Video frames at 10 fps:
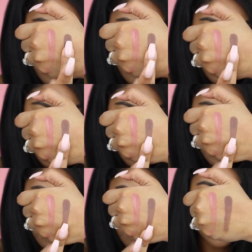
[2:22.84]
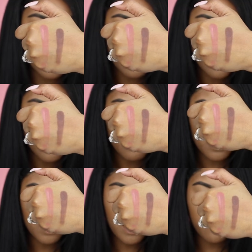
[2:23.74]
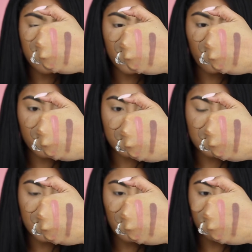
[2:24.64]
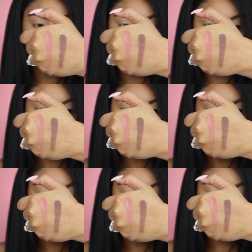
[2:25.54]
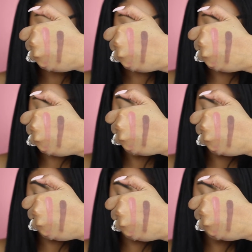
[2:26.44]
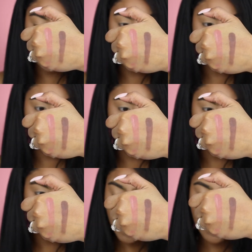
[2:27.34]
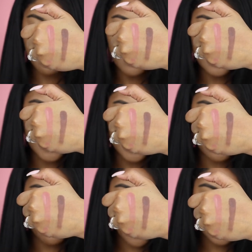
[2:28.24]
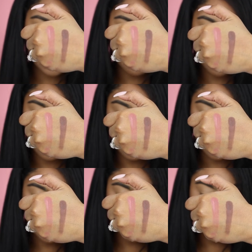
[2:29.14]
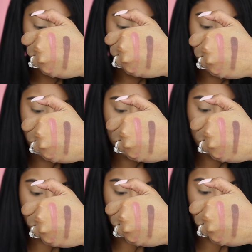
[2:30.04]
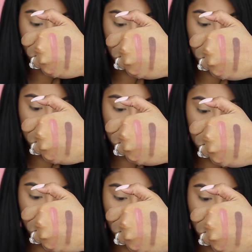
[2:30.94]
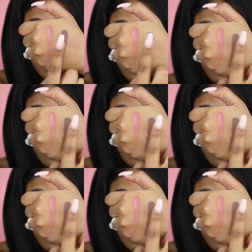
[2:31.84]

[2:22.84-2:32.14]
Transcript: brown color, which definitely works to help like make dark looks or kind of intensify some of the looks. Next, I'm gonna go with Eccentric,